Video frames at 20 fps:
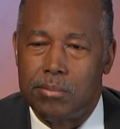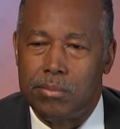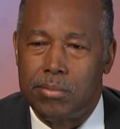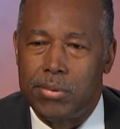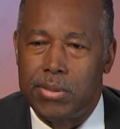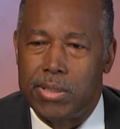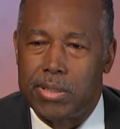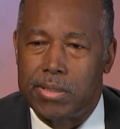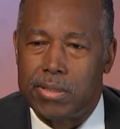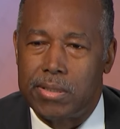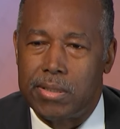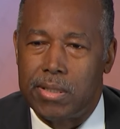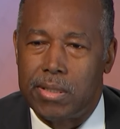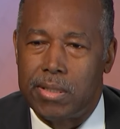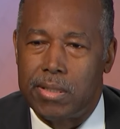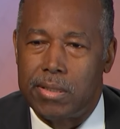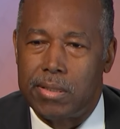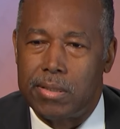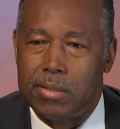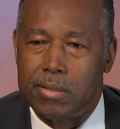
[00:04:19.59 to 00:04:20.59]
But,
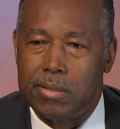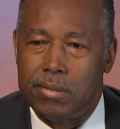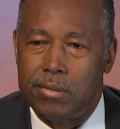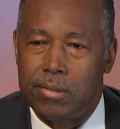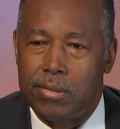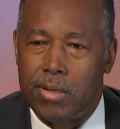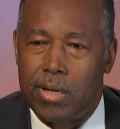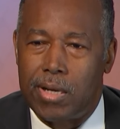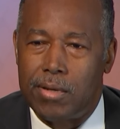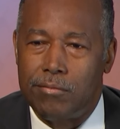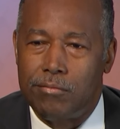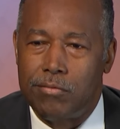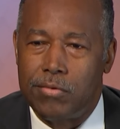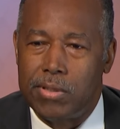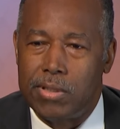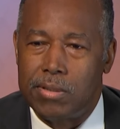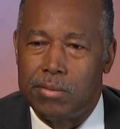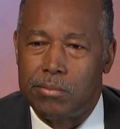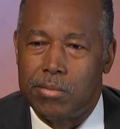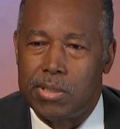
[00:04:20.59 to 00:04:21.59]
uh, you know, I
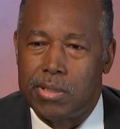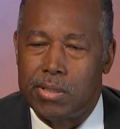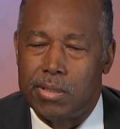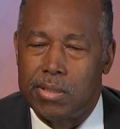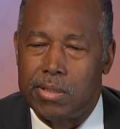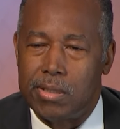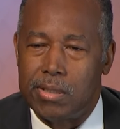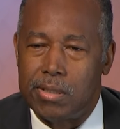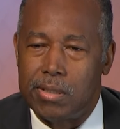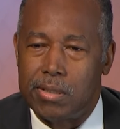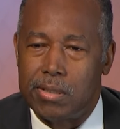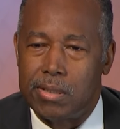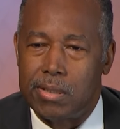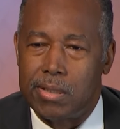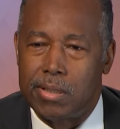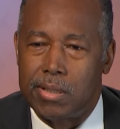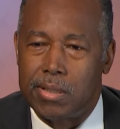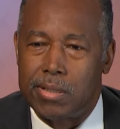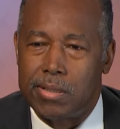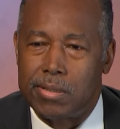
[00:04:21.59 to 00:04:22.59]
vehemently
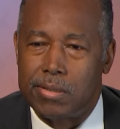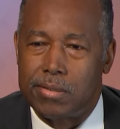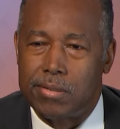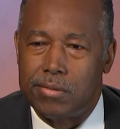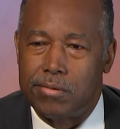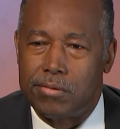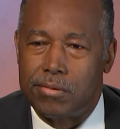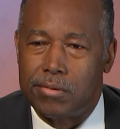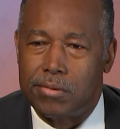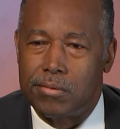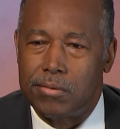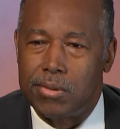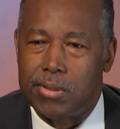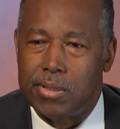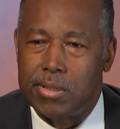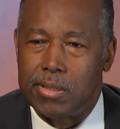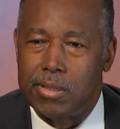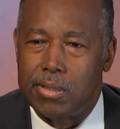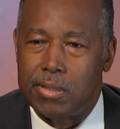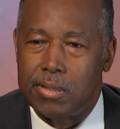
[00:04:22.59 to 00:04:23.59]
uh,
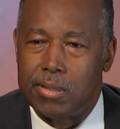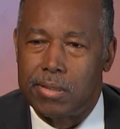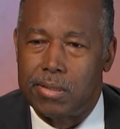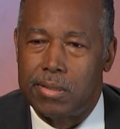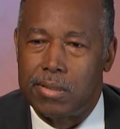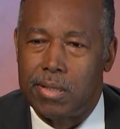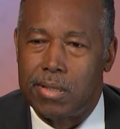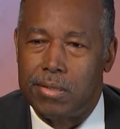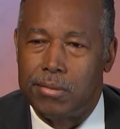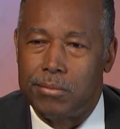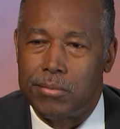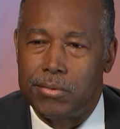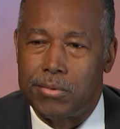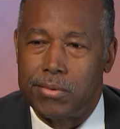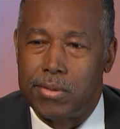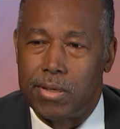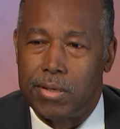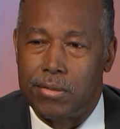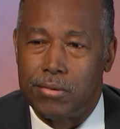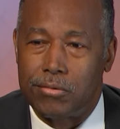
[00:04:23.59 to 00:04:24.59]
disagree that it was
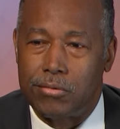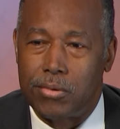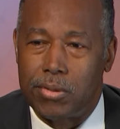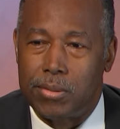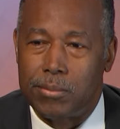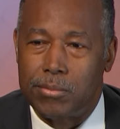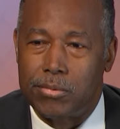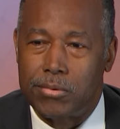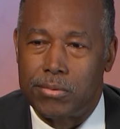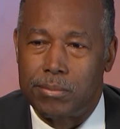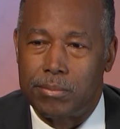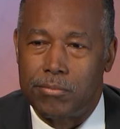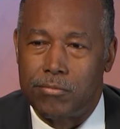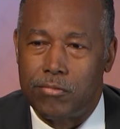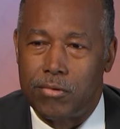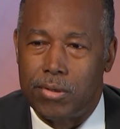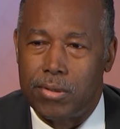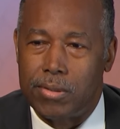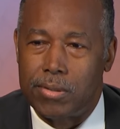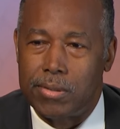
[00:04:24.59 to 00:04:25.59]
Donald Trump's
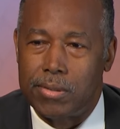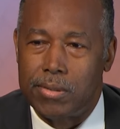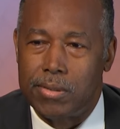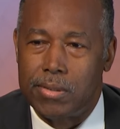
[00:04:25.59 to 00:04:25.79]
fault.